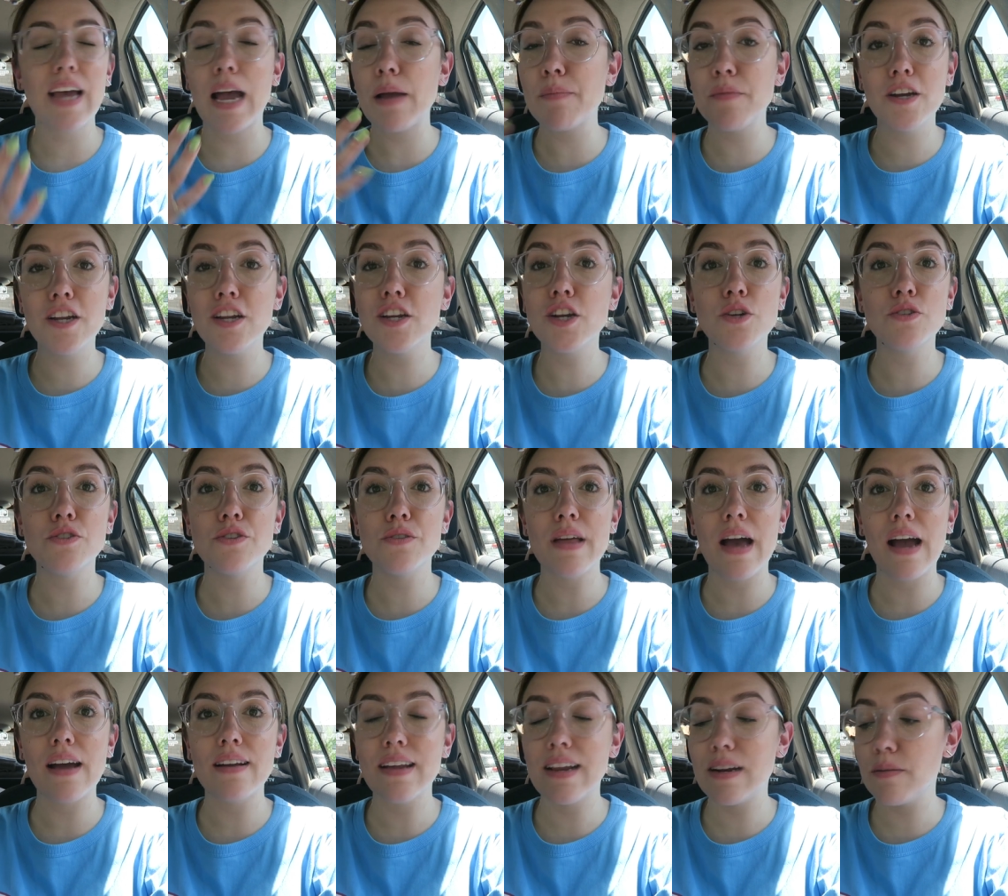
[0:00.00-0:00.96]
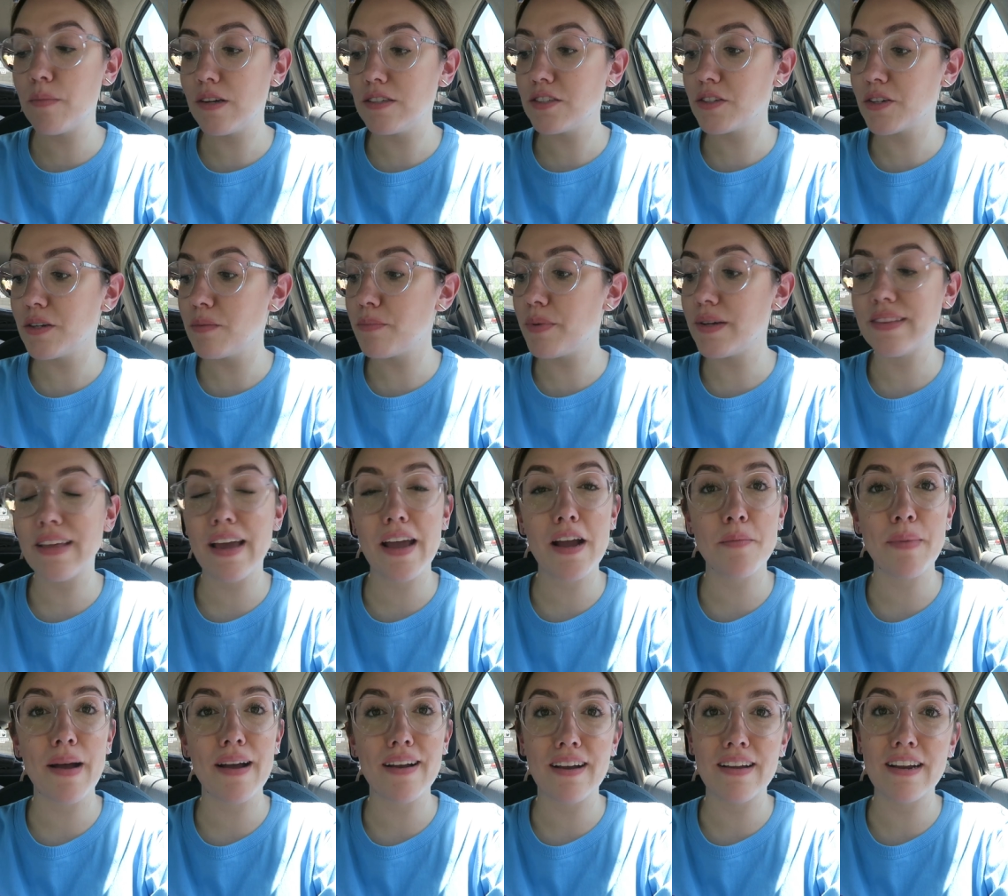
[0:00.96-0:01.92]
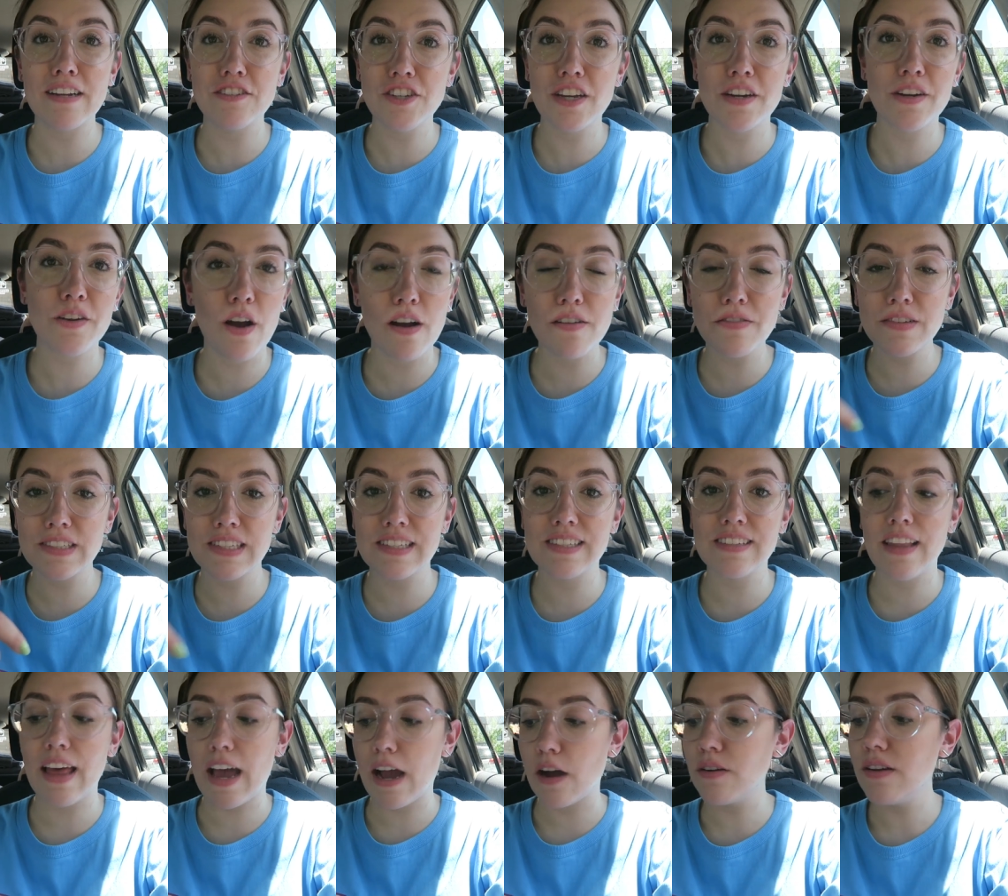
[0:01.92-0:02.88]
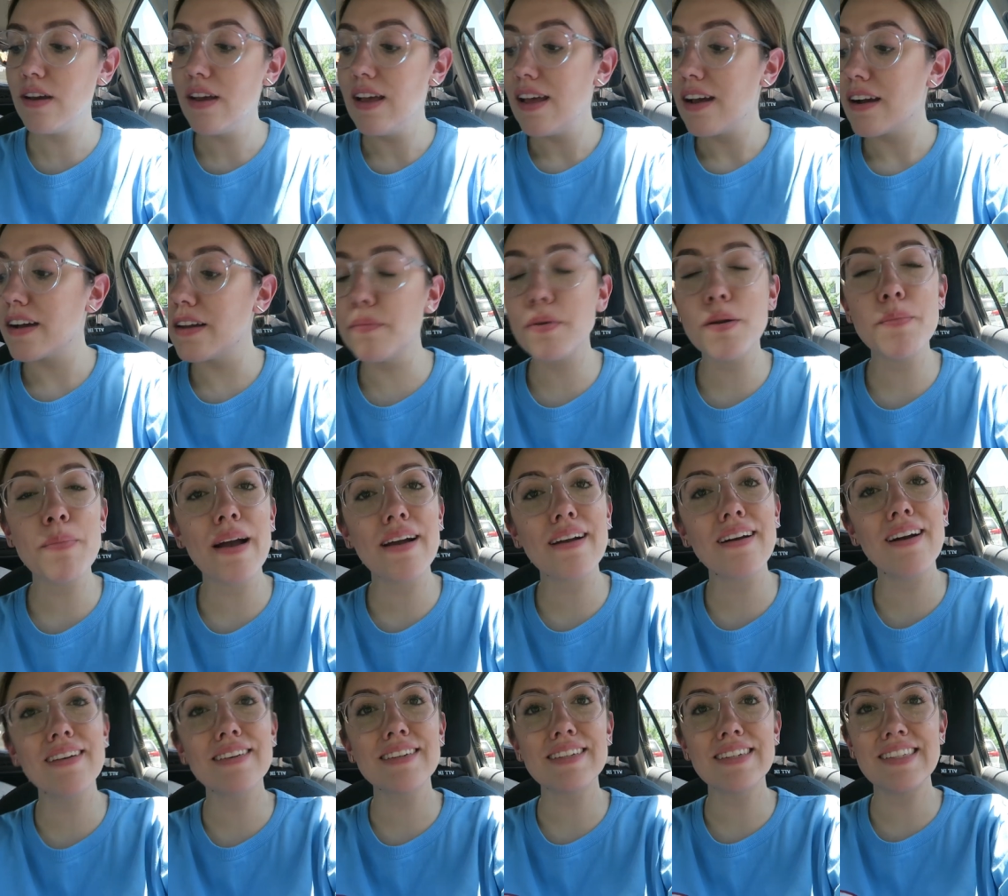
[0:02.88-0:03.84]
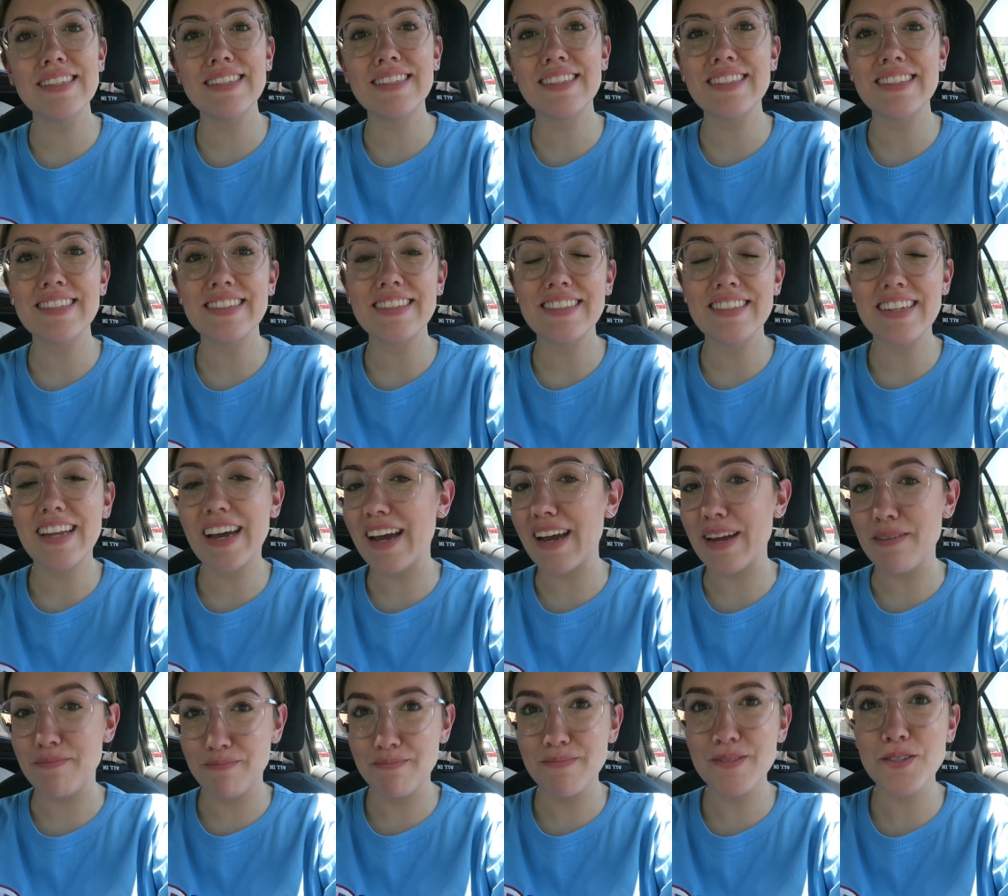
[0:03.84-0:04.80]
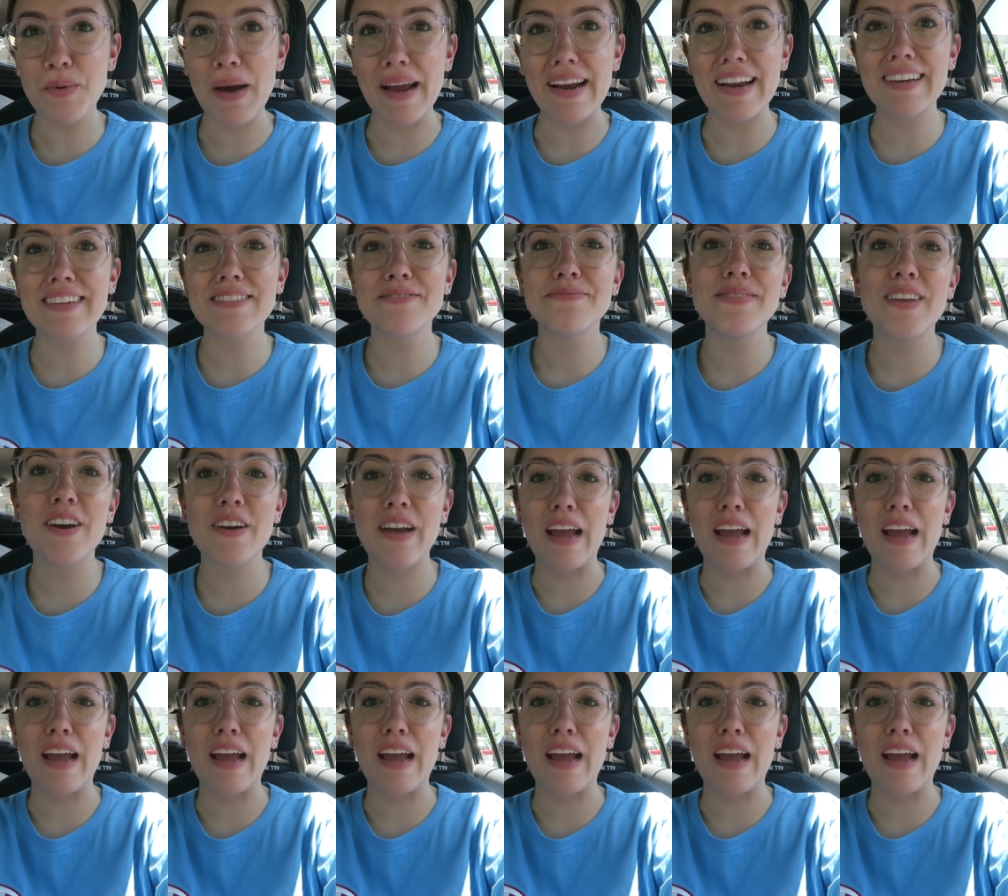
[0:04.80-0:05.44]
I'm going to go do that. And I'm also going to put the air back on. I shut it off because it's loud. I'm going to put it back on because I'm sweating.